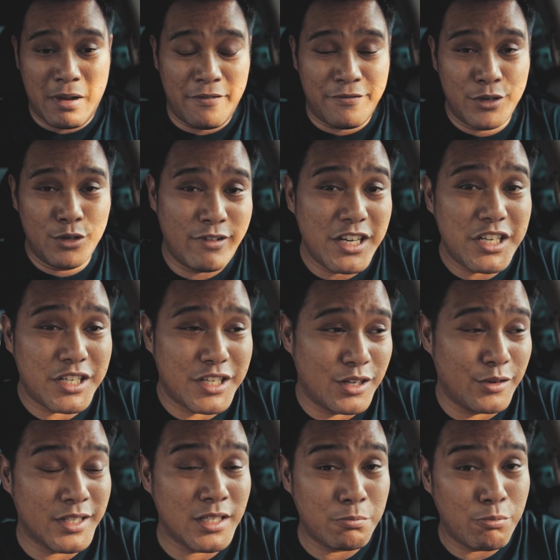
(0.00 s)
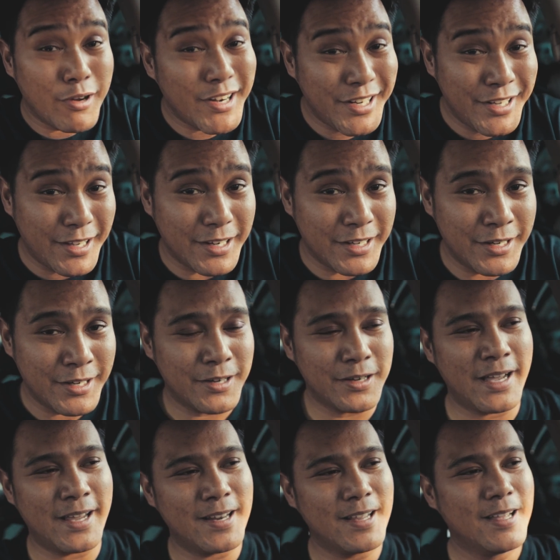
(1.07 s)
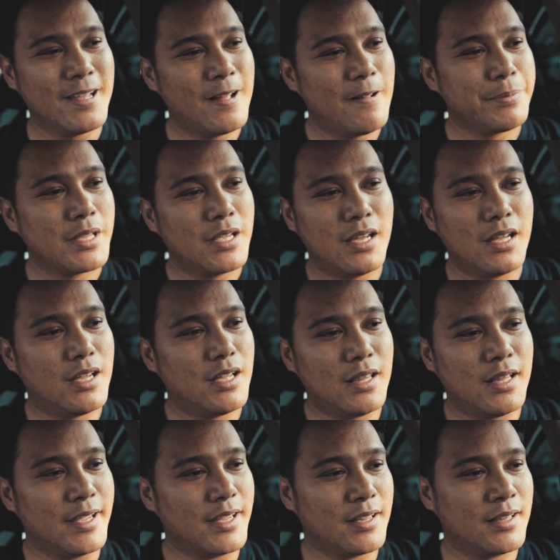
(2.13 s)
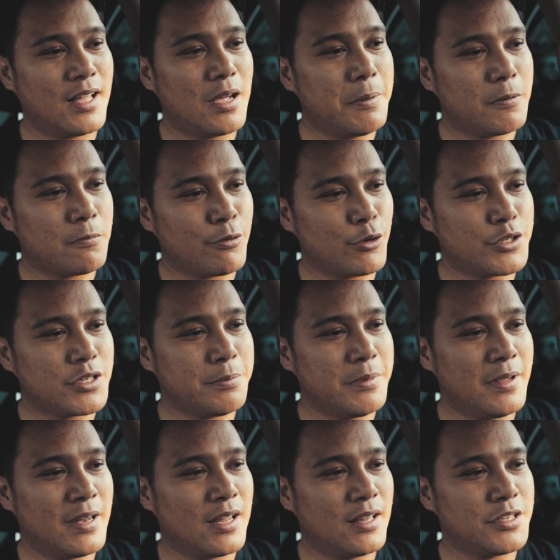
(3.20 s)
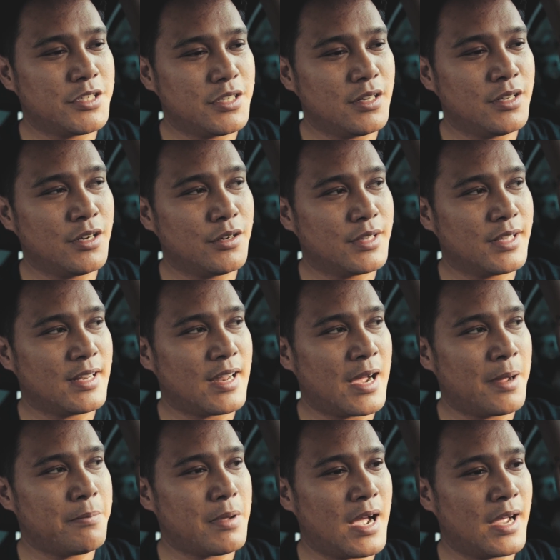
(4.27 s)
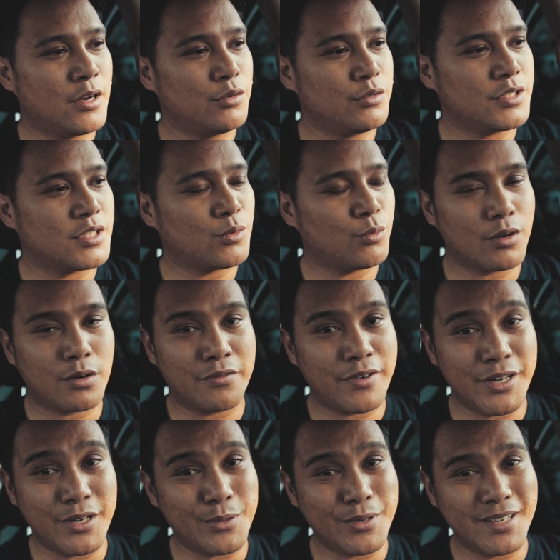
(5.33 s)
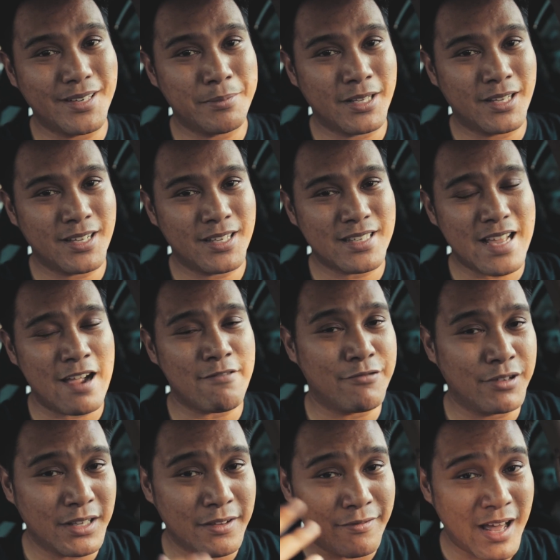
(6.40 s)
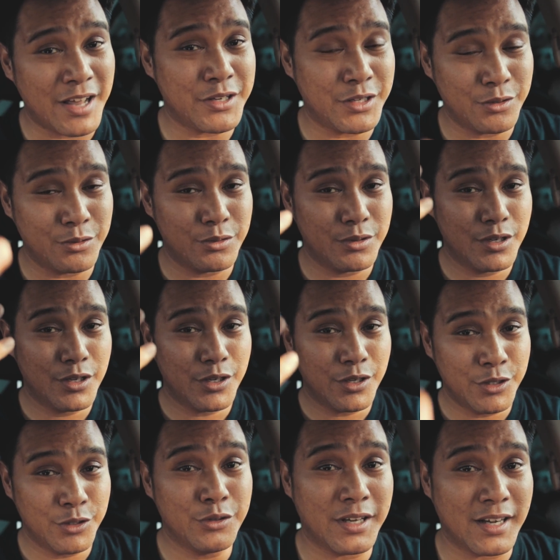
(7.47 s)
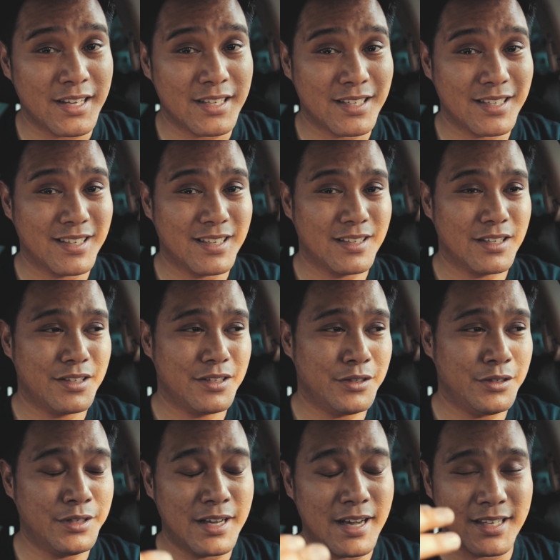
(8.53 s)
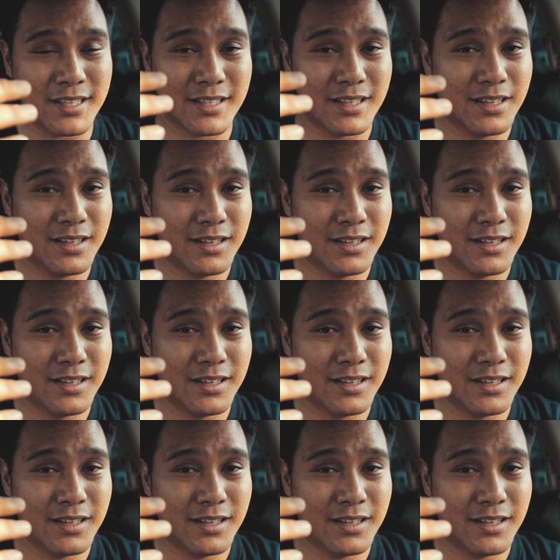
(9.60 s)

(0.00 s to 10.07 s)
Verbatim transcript: my view ratio, it's pretty good, you know. And like a lot of people approach me and I'll let you know that I'm I don't just work with anyone because I really value you guys. You guys